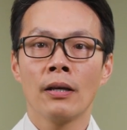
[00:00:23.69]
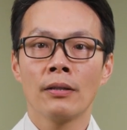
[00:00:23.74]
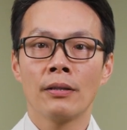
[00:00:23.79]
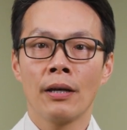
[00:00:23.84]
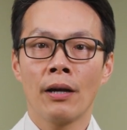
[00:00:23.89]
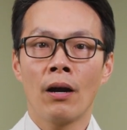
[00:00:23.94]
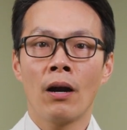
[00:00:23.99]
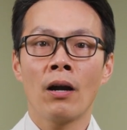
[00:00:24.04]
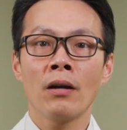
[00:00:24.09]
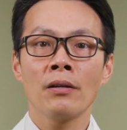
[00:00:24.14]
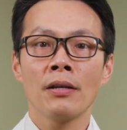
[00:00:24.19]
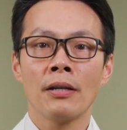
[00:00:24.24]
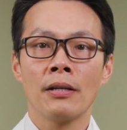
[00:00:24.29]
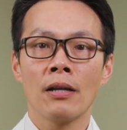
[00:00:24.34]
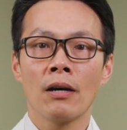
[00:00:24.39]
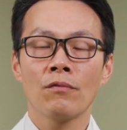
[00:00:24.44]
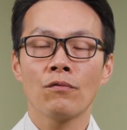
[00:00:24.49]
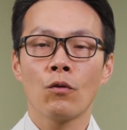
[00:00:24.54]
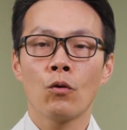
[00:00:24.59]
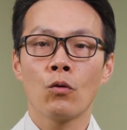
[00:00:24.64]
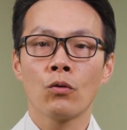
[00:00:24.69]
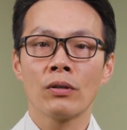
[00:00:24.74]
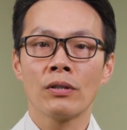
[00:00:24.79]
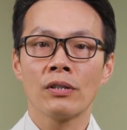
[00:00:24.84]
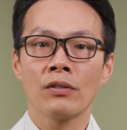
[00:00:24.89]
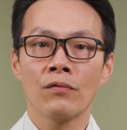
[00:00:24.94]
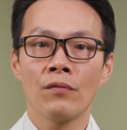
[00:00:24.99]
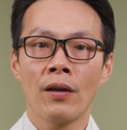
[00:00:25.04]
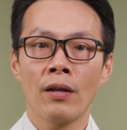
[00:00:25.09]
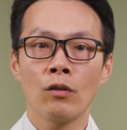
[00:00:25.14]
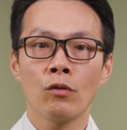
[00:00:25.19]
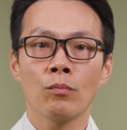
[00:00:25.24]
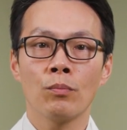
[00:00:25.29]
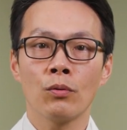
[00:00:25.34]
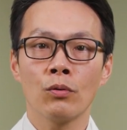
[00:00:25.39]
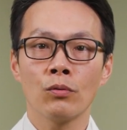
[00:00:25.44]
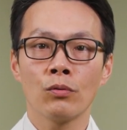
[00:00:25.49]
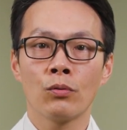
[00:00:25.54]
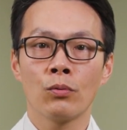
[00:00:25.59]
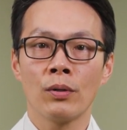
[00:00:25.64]
There aren't enough organs
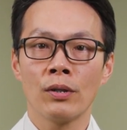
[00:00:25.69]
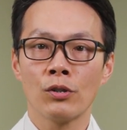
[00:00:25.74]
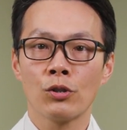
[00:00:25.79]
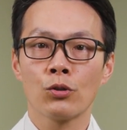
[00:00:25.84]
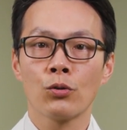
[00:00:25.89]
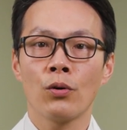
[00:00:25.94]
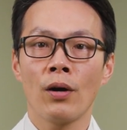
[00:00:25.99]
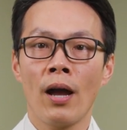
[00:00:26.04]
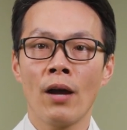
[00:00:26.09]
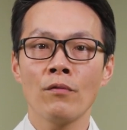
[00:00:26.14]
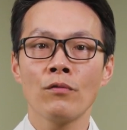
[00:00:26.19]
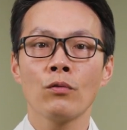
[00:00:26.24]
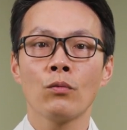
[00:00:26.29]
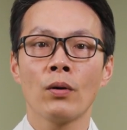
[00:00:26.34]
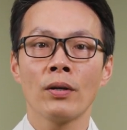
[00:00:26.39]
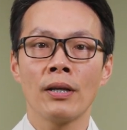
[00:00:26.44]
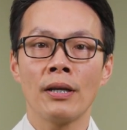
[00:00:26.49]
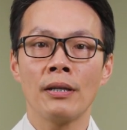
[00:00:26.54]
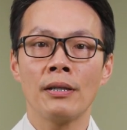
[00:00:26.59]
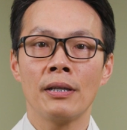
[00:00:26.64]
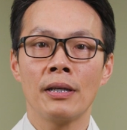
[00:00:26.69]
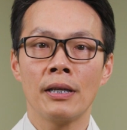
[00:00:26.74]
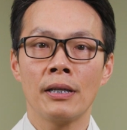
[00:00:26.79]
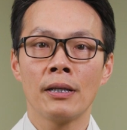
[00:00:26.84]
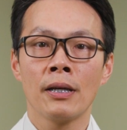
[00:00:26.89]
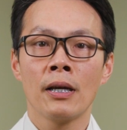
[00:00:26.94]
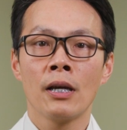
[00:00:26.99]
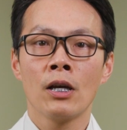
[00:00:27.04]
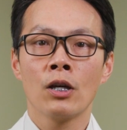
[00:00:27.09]
available to ensure everyone in need